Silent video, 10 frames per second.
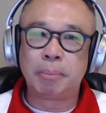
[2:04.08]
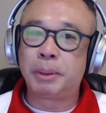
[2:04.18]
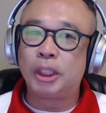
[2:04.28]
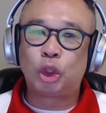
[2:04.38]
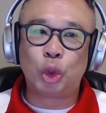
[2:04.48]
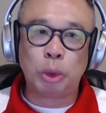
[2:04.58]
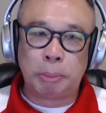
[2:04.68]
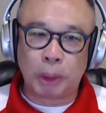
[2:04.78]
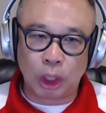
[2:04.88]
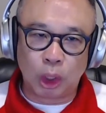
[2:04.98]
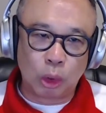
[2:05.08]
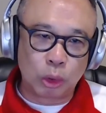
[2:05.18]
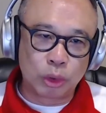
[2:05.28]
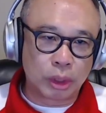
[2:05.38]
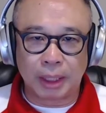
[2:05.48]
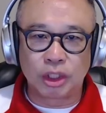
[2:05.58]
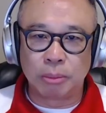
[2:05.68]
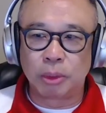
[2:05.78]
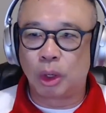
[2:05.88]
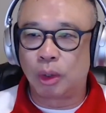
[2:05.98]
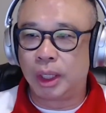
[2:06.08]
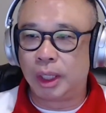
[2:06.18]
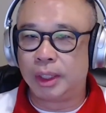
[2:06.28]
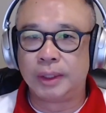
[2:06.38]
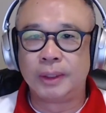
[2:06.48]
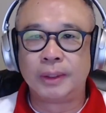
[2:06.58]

B 2.0 by Jim Collins.